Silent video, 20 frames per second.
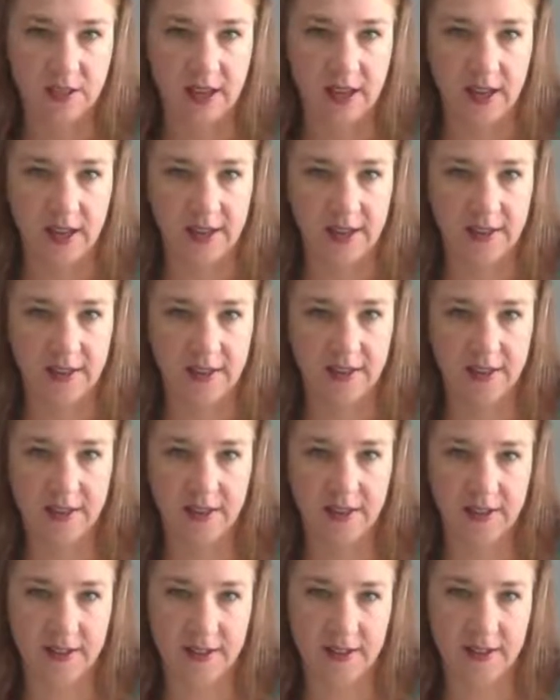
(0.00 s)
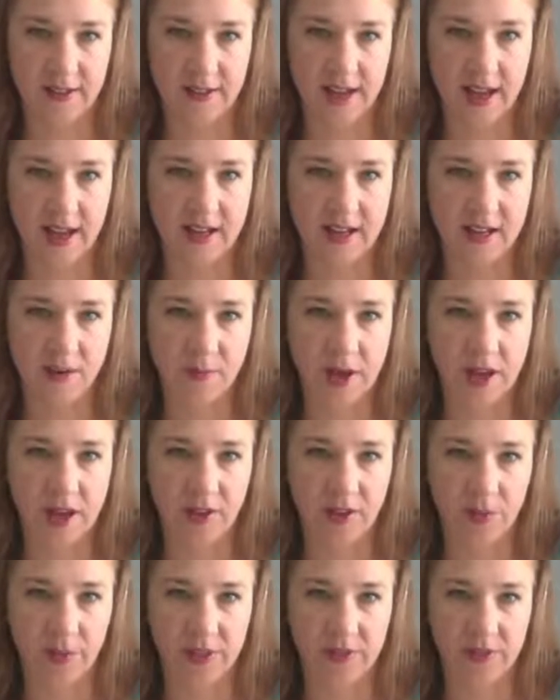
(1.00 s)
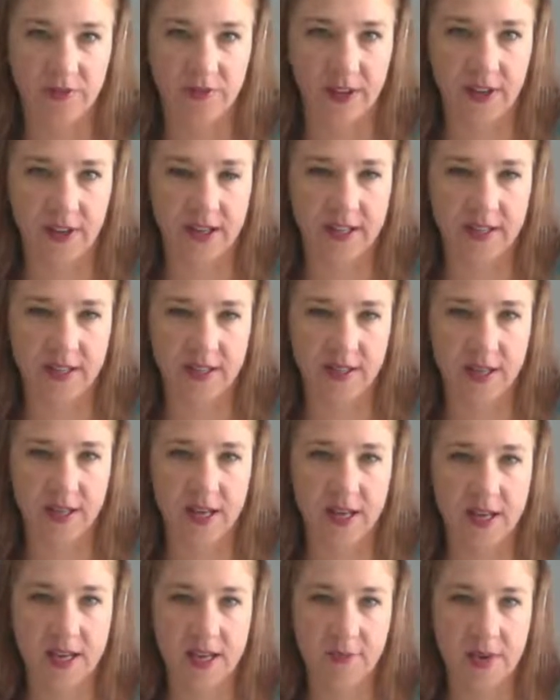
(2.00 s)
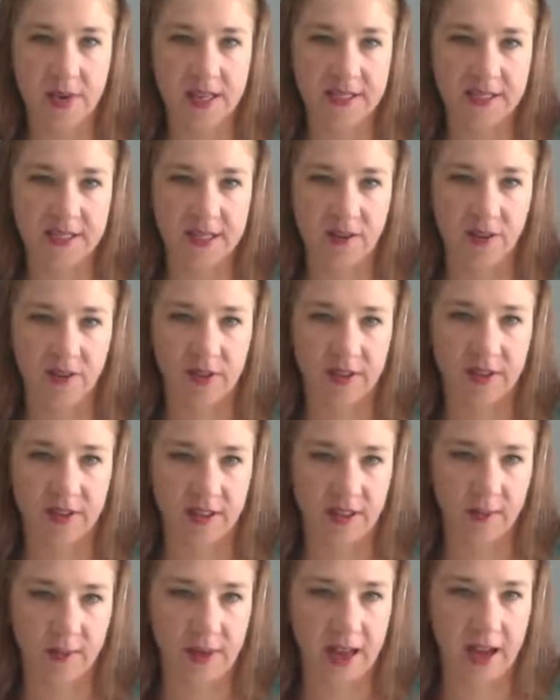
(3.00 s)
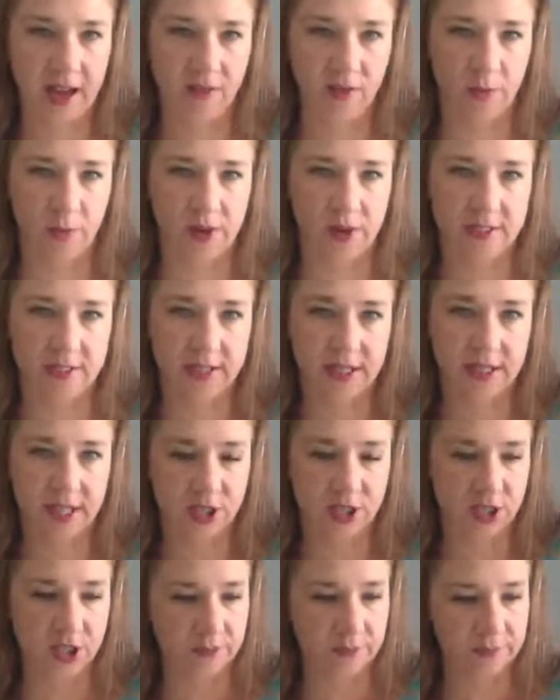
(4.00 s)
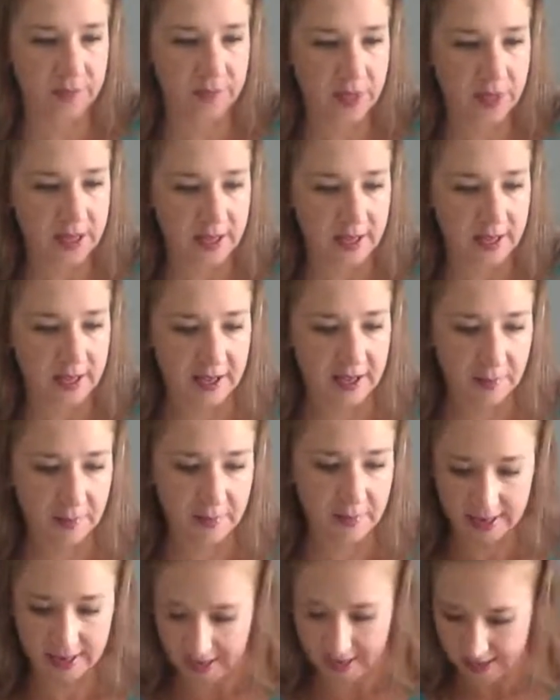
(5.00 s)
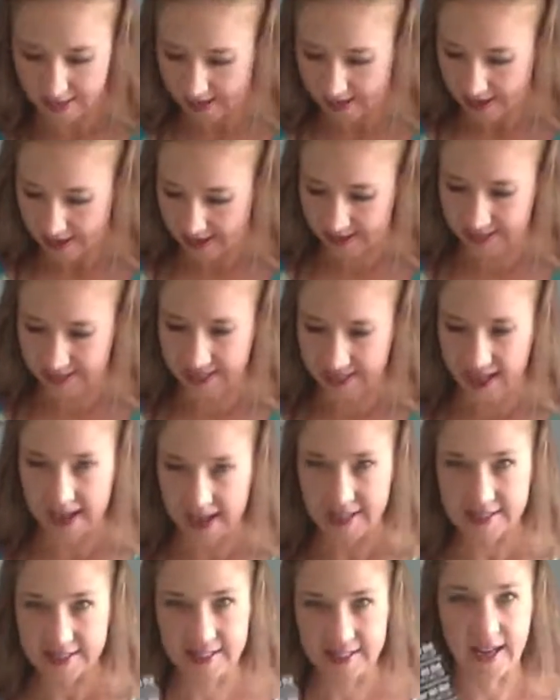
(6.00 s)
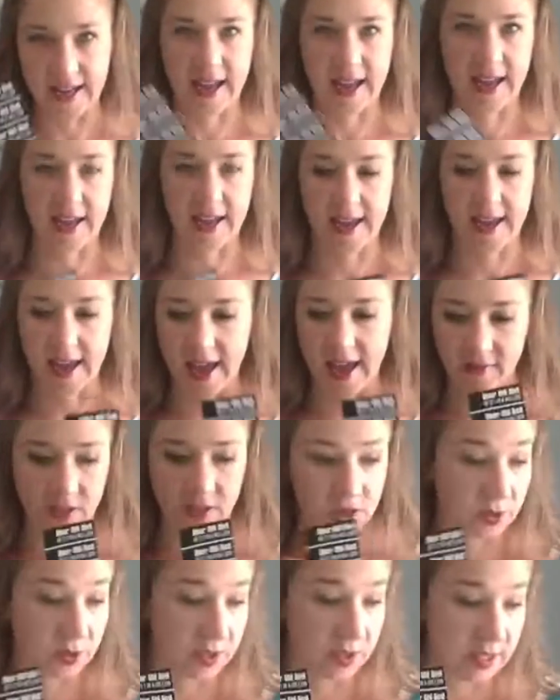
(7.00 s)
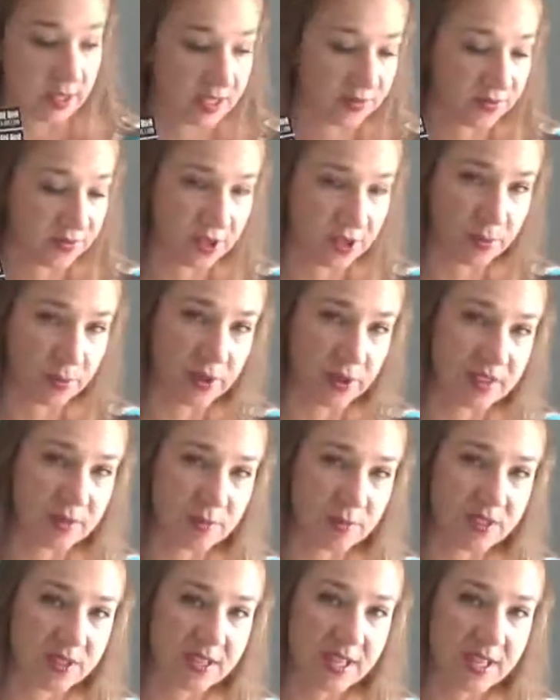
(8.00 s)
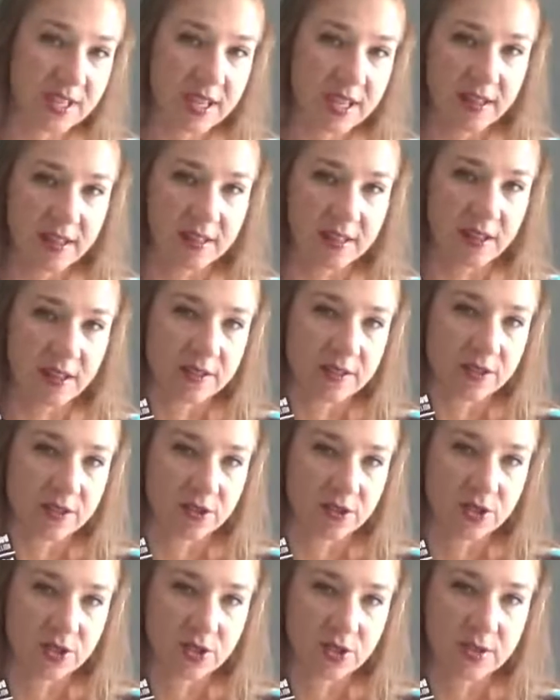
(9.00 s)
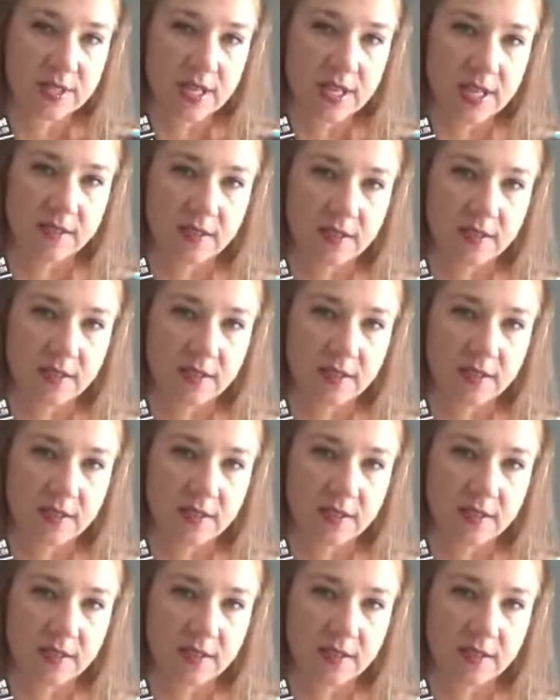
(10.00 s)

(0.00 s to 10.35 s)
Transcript: I didn't bother with the front. I just pasted everything to the back for presentation. And the tags that I have included as free printables, there's two sets.